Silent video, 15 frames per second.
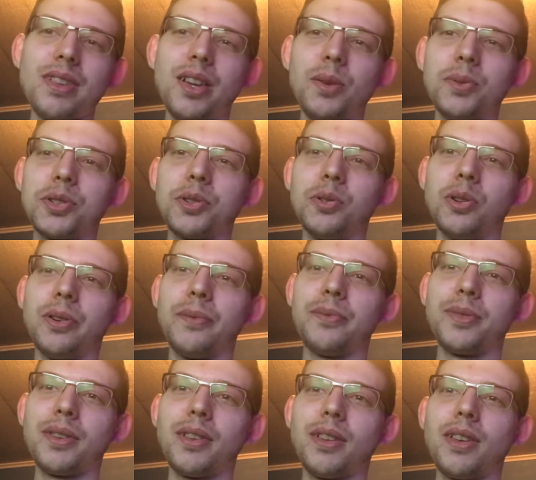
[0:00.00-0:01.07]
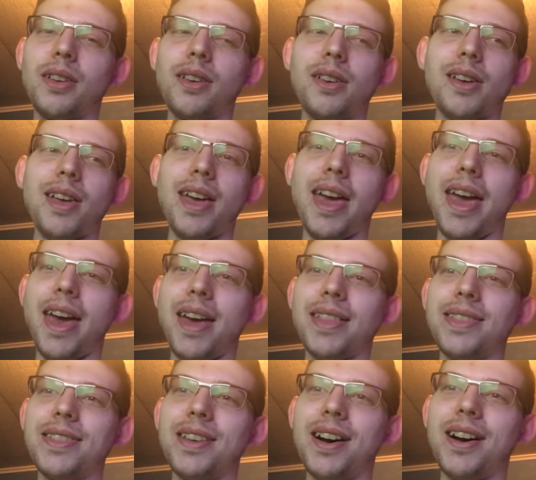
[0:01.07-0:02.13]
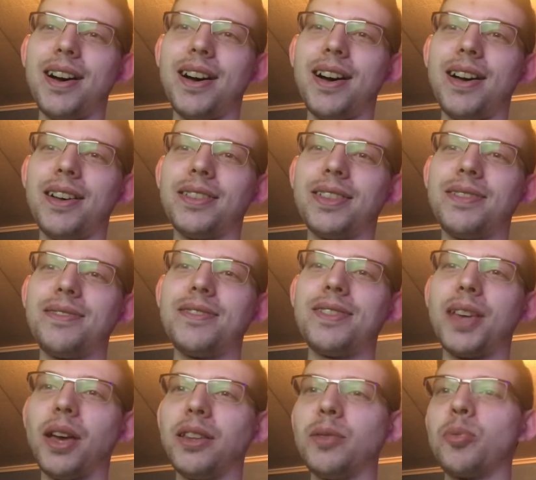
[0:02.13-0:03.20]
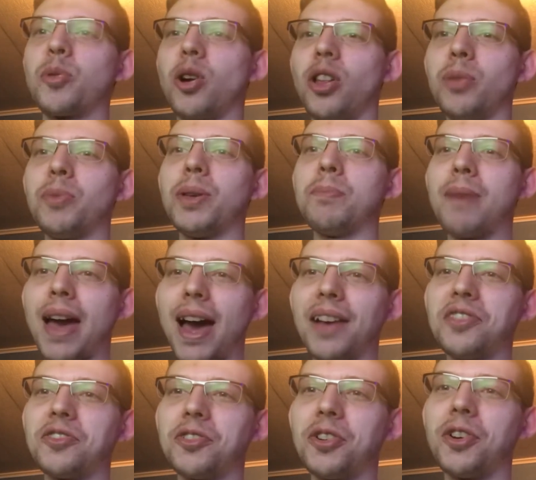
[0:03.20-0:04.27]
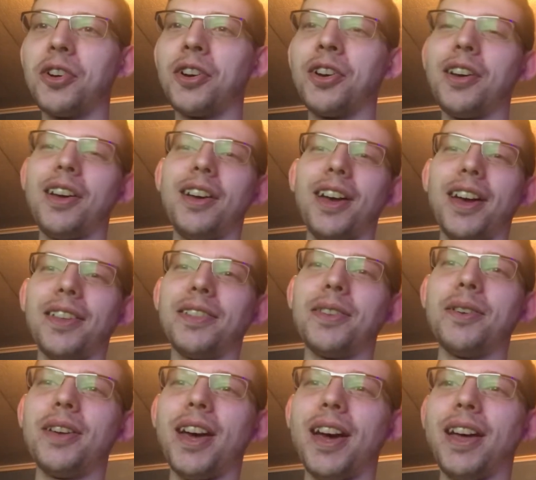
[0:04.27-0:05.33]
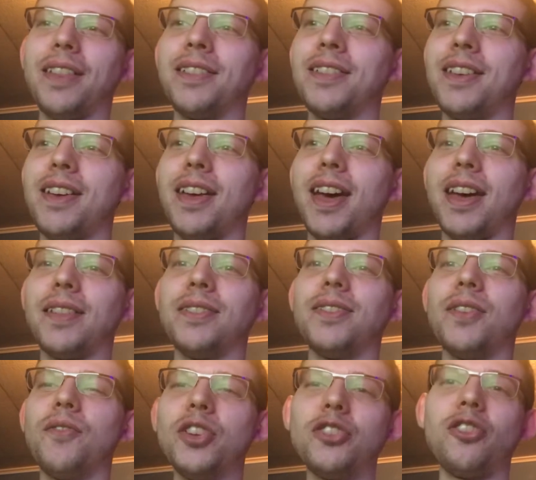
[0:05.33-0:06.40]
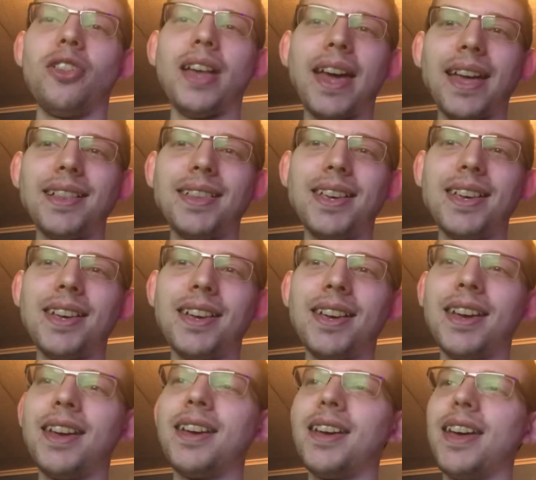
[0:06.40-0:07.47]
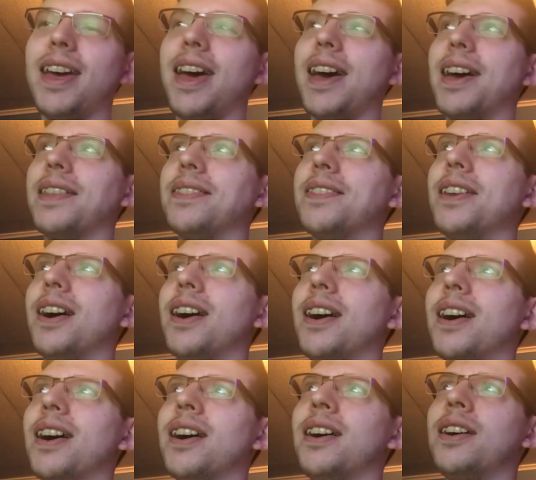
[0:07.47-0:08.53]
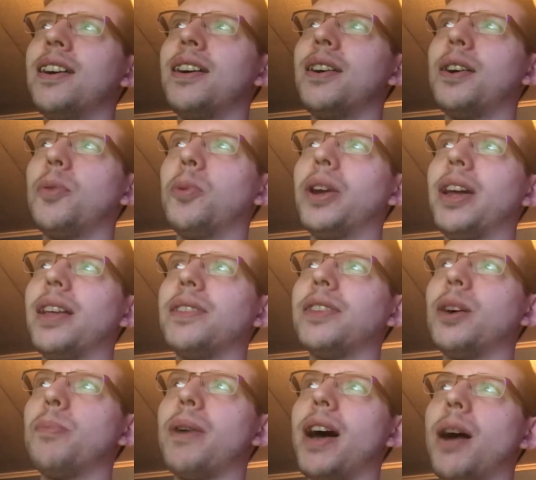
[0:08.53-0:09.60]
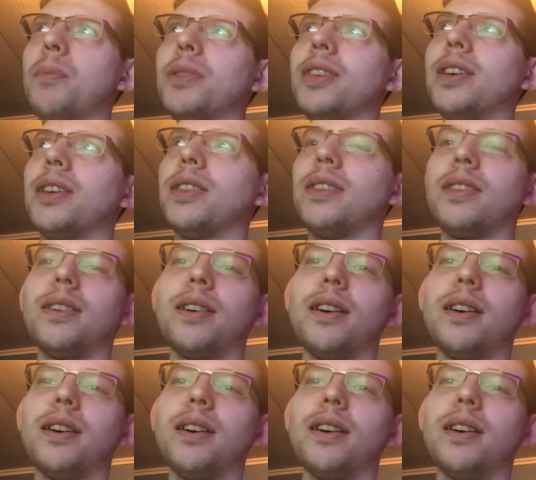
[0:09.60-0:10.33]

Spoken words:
It was cool, and they ended up calling me master and the vigilante, and what ended up happening.